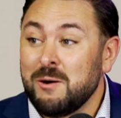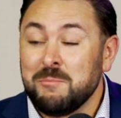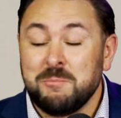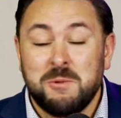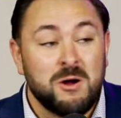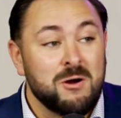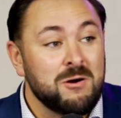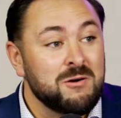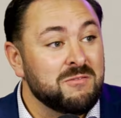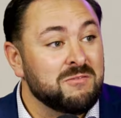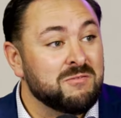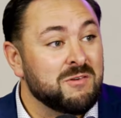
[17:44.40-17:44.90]
I'm
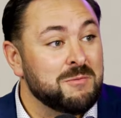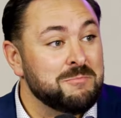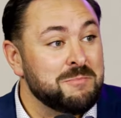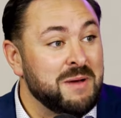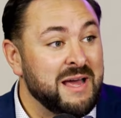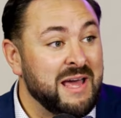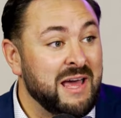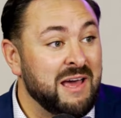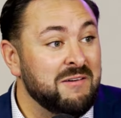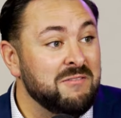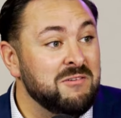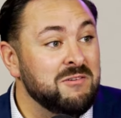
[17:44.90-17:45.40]
going from
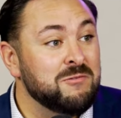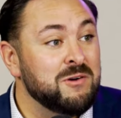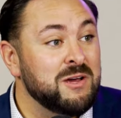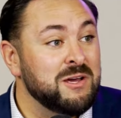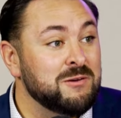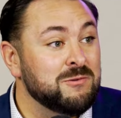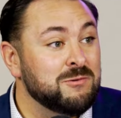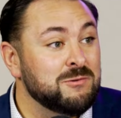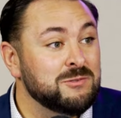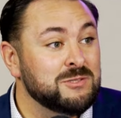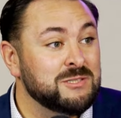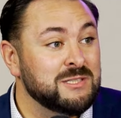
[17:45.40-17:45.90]
my
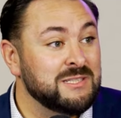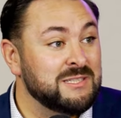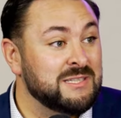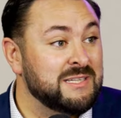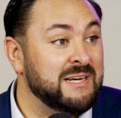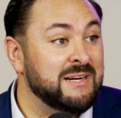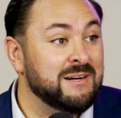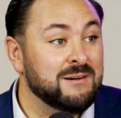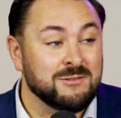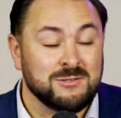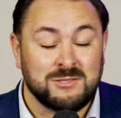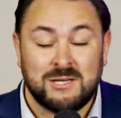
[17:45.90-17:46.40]
heavyweight who's in
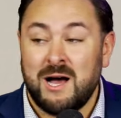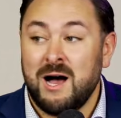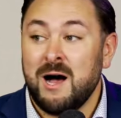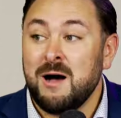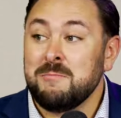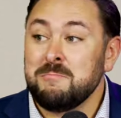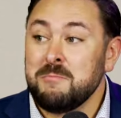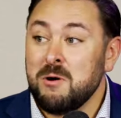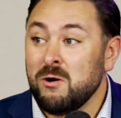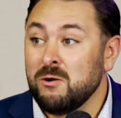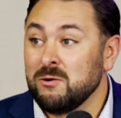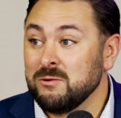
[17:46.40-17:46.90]
tears.
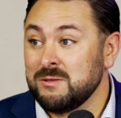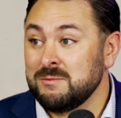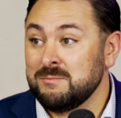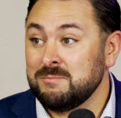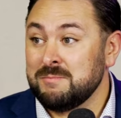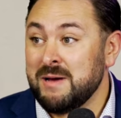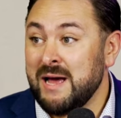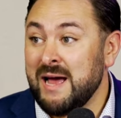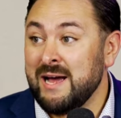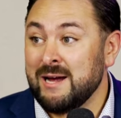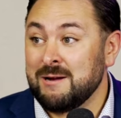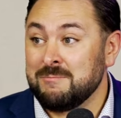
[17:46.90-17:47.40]
I'm holding
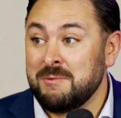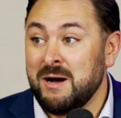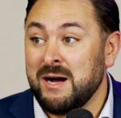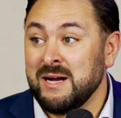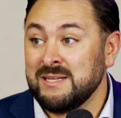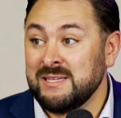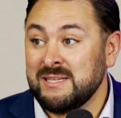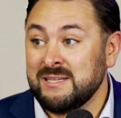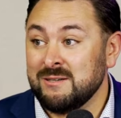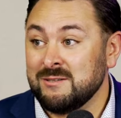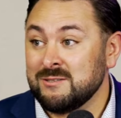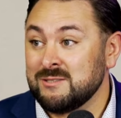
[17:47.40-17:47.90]
back my
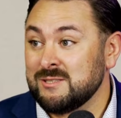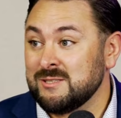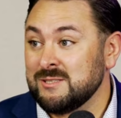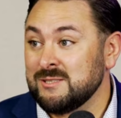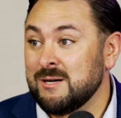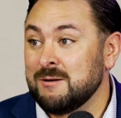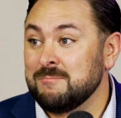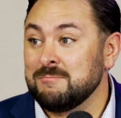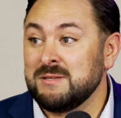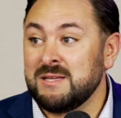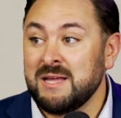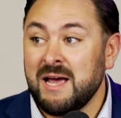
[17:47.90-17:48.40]
tears because
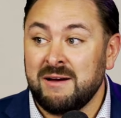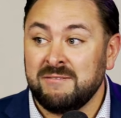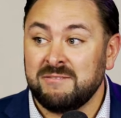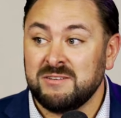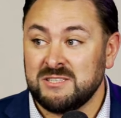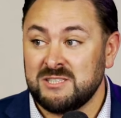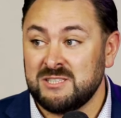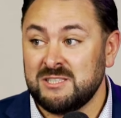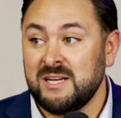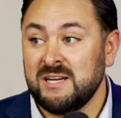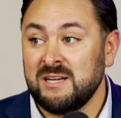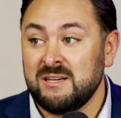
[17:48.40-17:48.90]
I'm imagine.
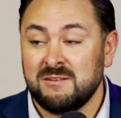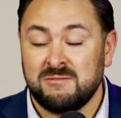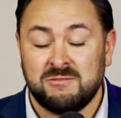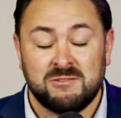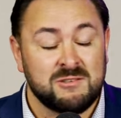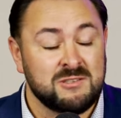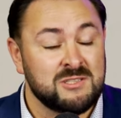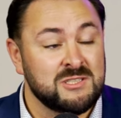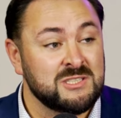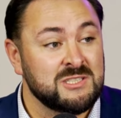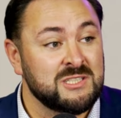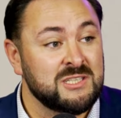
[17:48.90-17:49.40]
devastated
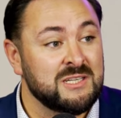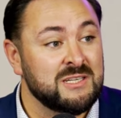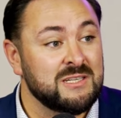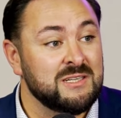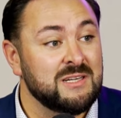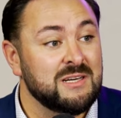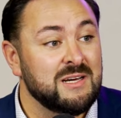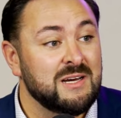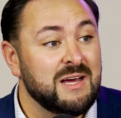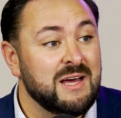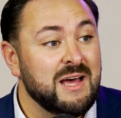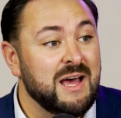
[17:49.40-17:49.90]
for this
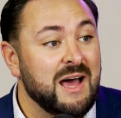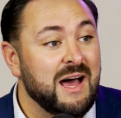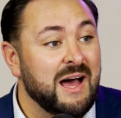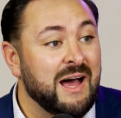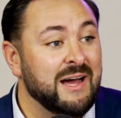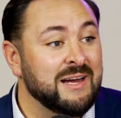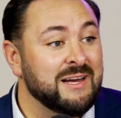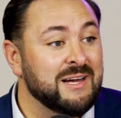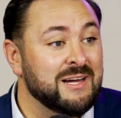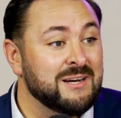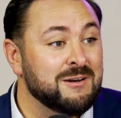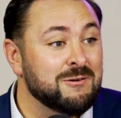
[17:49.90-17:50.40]
kid. Yeah.
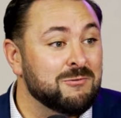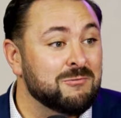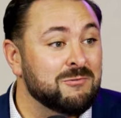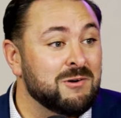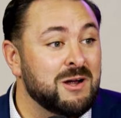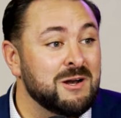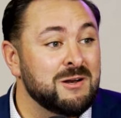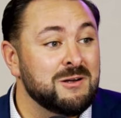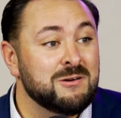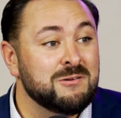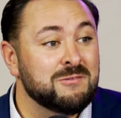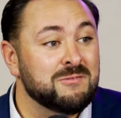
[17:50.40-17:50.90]
I got to
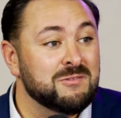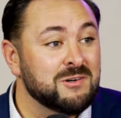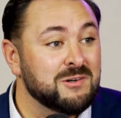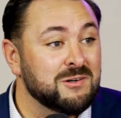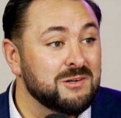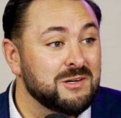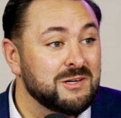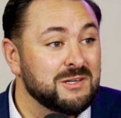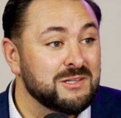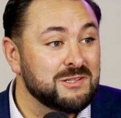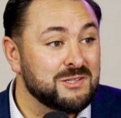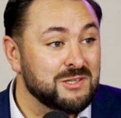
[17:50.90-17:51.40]
run
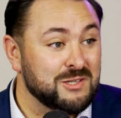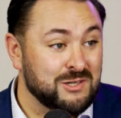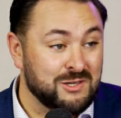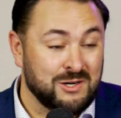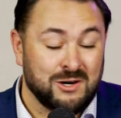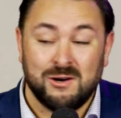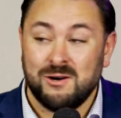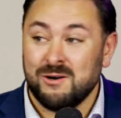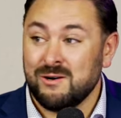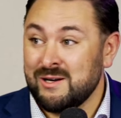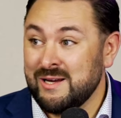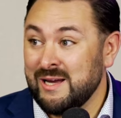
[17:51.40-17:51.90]
over to
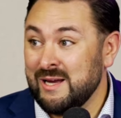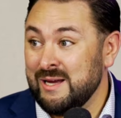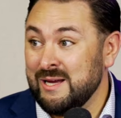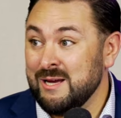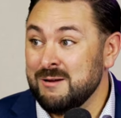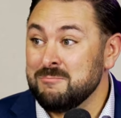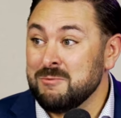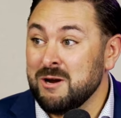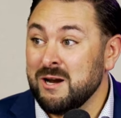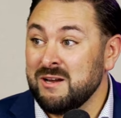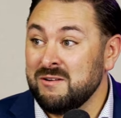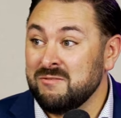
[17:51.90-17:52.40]
Kurt, get
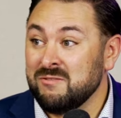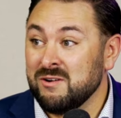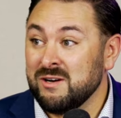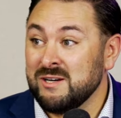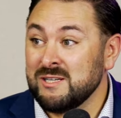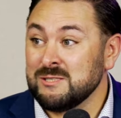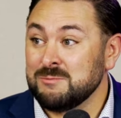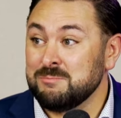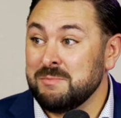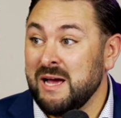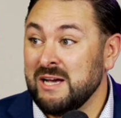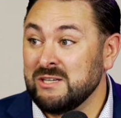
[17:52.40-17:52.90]
him ready for
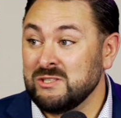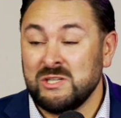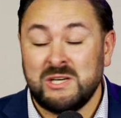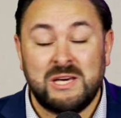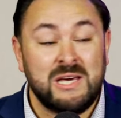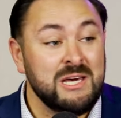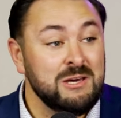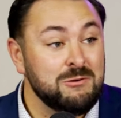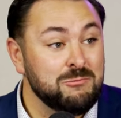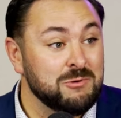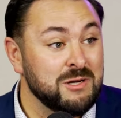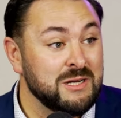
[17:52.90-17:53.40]
his match.
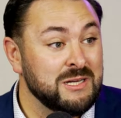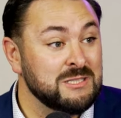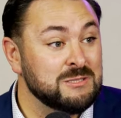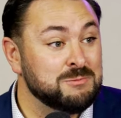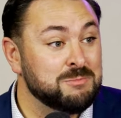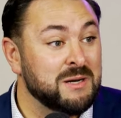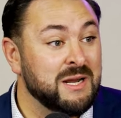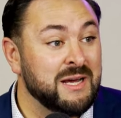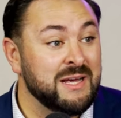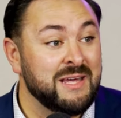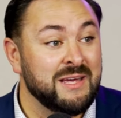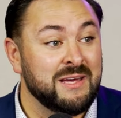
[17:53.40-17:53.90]
He wins,
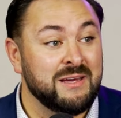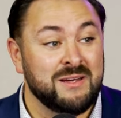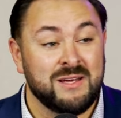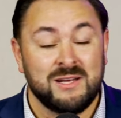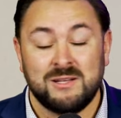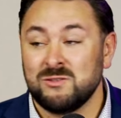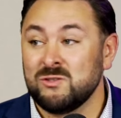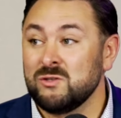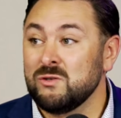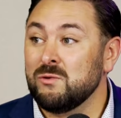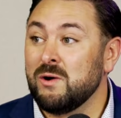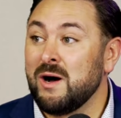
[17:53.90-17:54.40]
but I can't
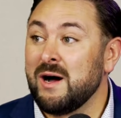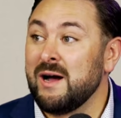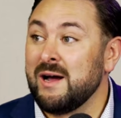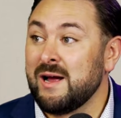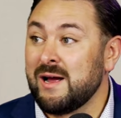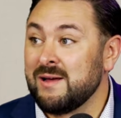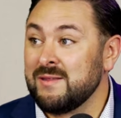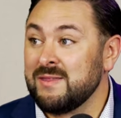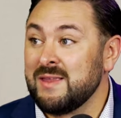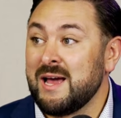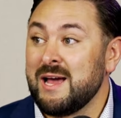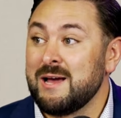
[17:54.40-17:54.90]
get too high
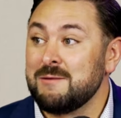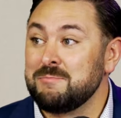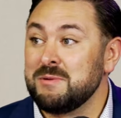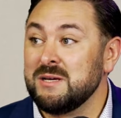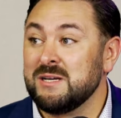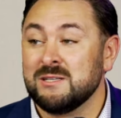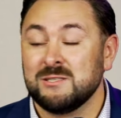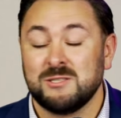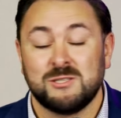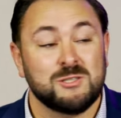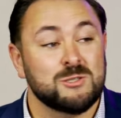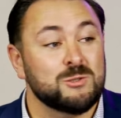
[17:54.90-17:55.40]
on that
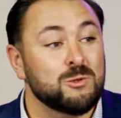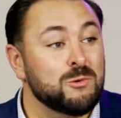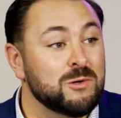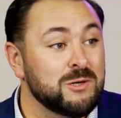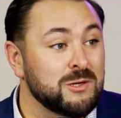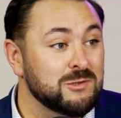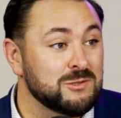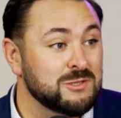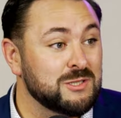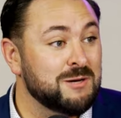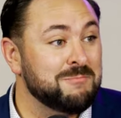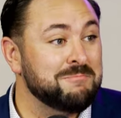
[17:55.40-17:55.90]
because
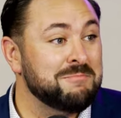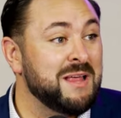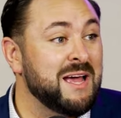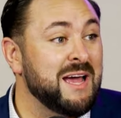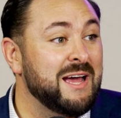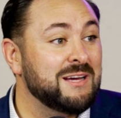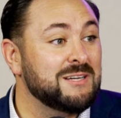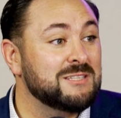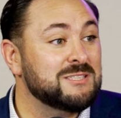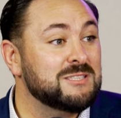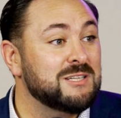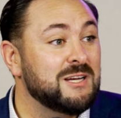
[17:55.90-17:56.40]
Sawyer's up
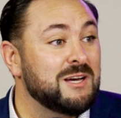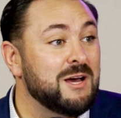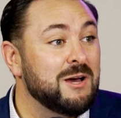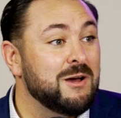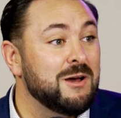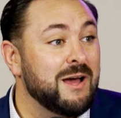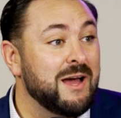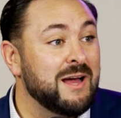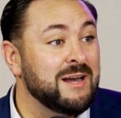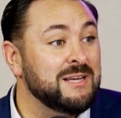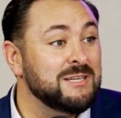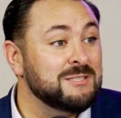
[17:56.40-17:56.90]
next.
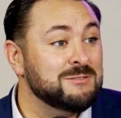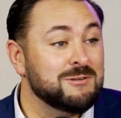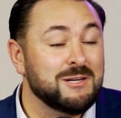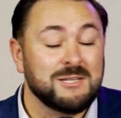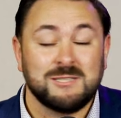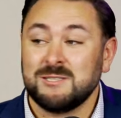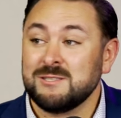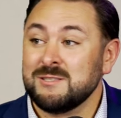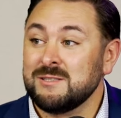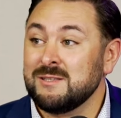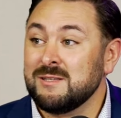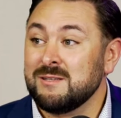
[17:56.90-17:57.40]
Yeah. And he's
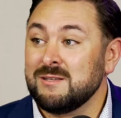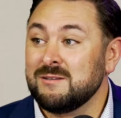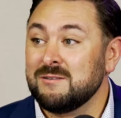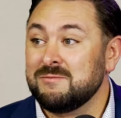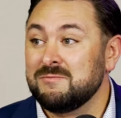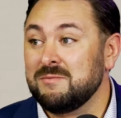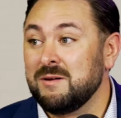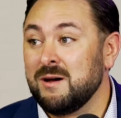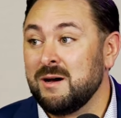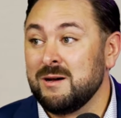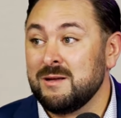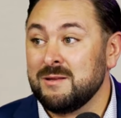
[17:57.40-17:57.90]
wrestling
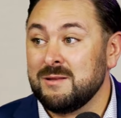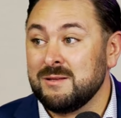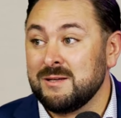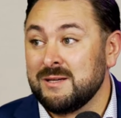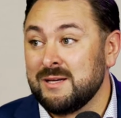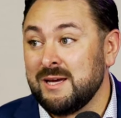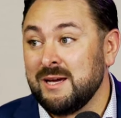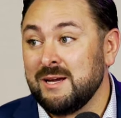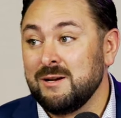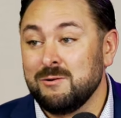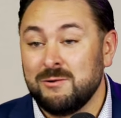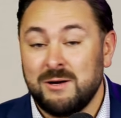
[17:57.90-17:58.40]
the, uh, the
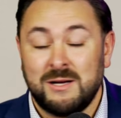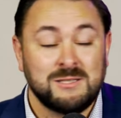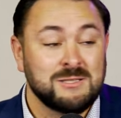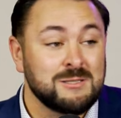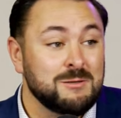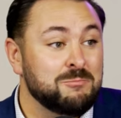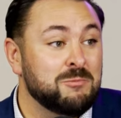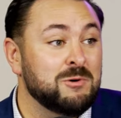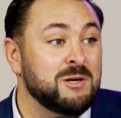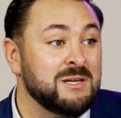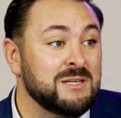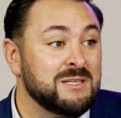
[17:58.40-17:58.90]
kid who ends
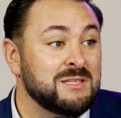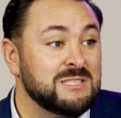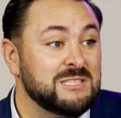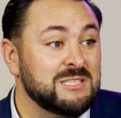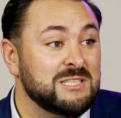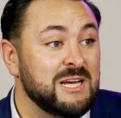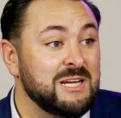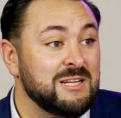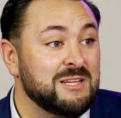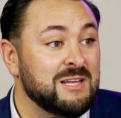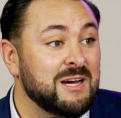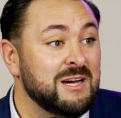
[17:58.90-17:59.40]
up winning the
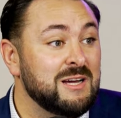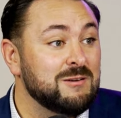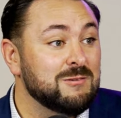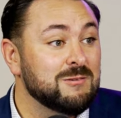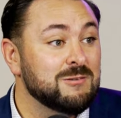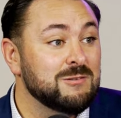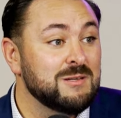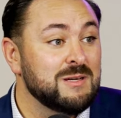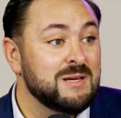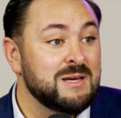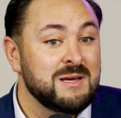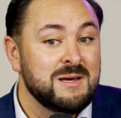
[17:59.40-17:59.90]
state
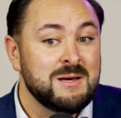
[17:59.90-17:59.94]
title.